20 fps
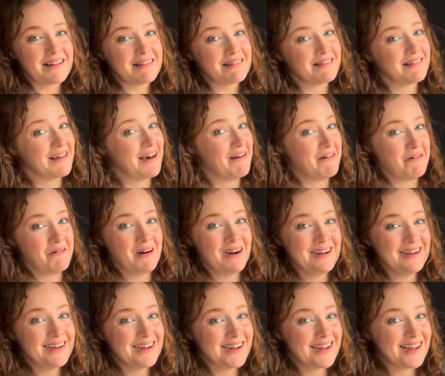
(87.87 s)
Lo,
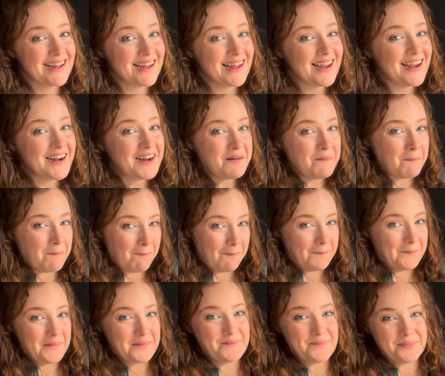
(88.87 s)

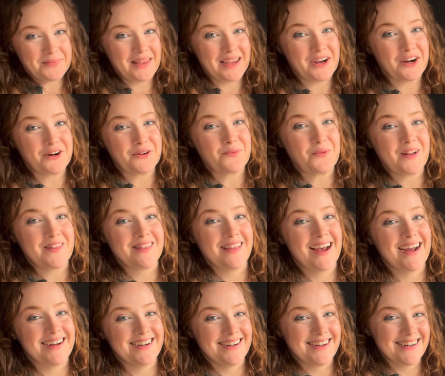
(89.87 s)
here in one
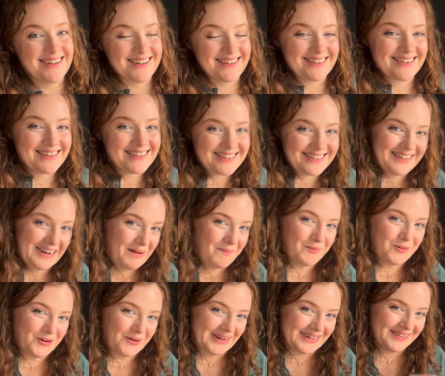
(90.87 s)
line is his name
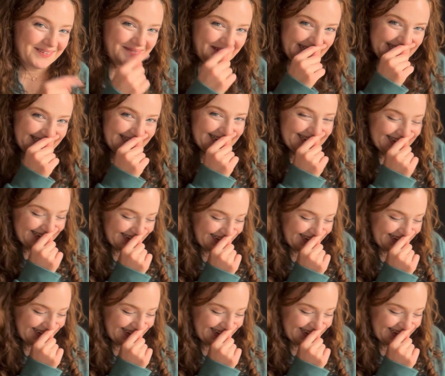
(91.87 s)
twice writ.